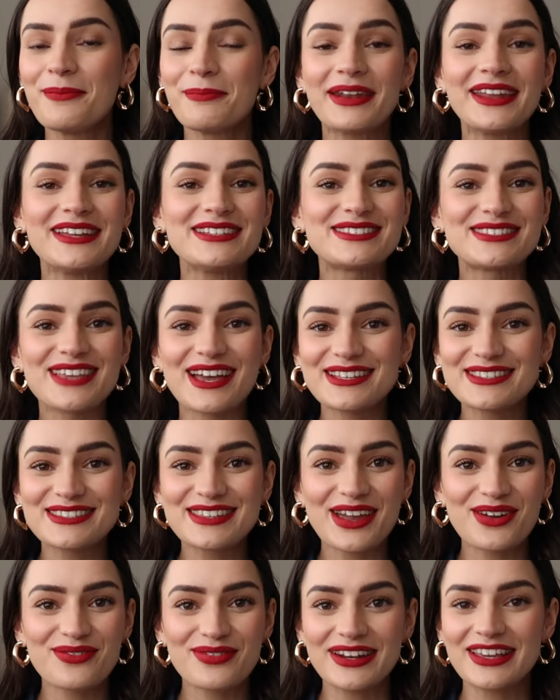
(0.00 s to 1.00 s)
But it does
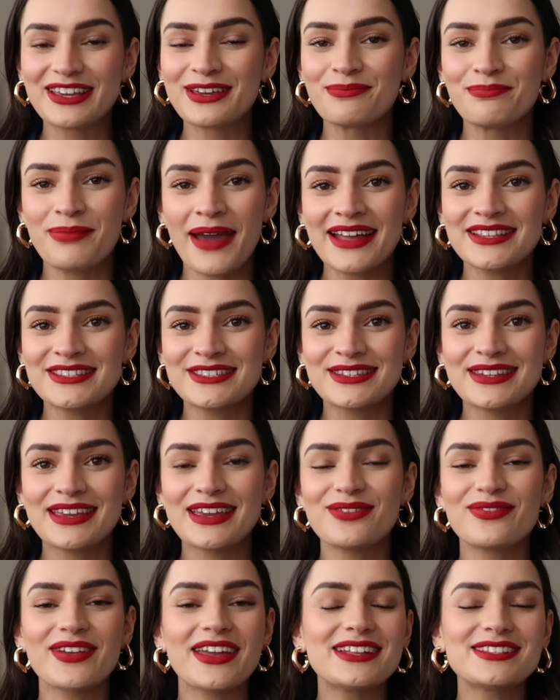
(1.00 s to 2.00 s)
get really
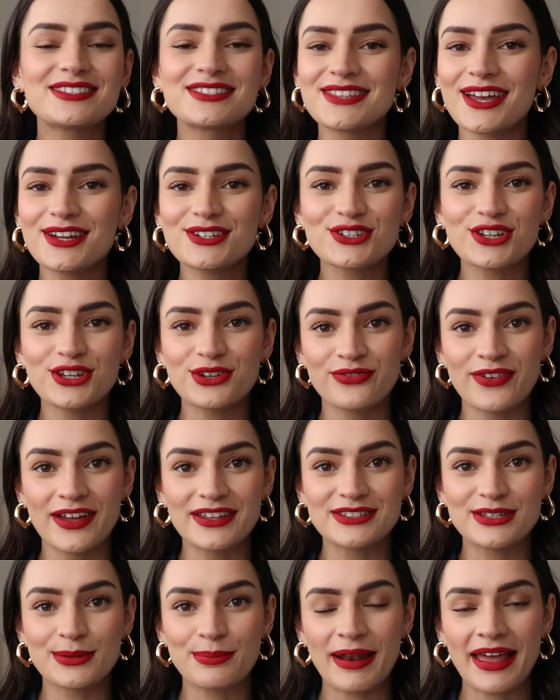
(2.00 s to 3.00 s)
competitive. It's such good
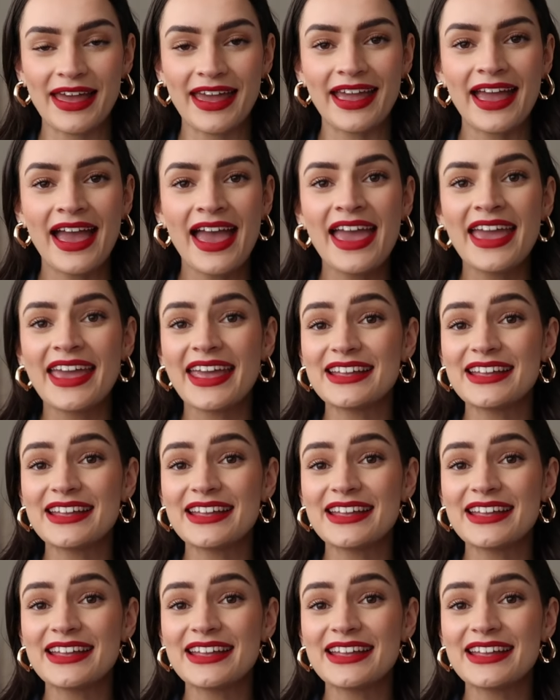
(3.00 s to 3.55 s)
fun to play.